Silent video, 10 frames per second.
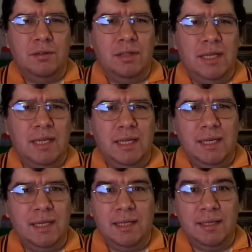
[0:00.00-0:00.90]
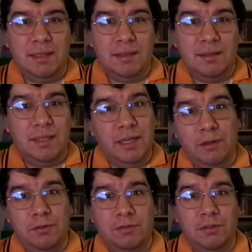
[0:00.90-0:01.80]
Only the
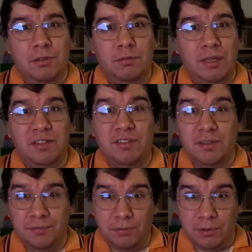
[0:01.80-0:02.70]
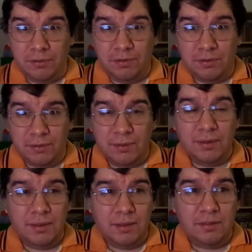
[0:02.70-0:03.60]
characters look quite different,
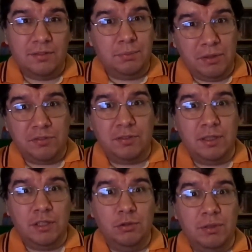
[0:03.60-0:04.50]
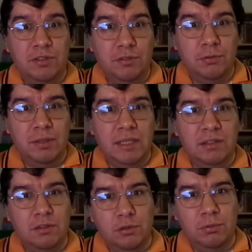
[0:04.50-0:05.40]
especially Huey,
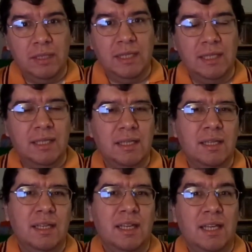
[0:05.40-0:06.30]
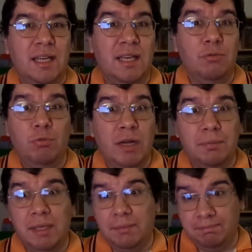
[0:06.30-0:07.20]
Dewey, Louie, and
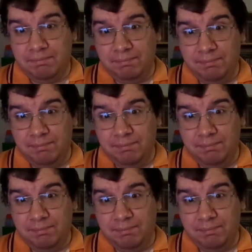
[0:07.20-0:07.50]
Webby.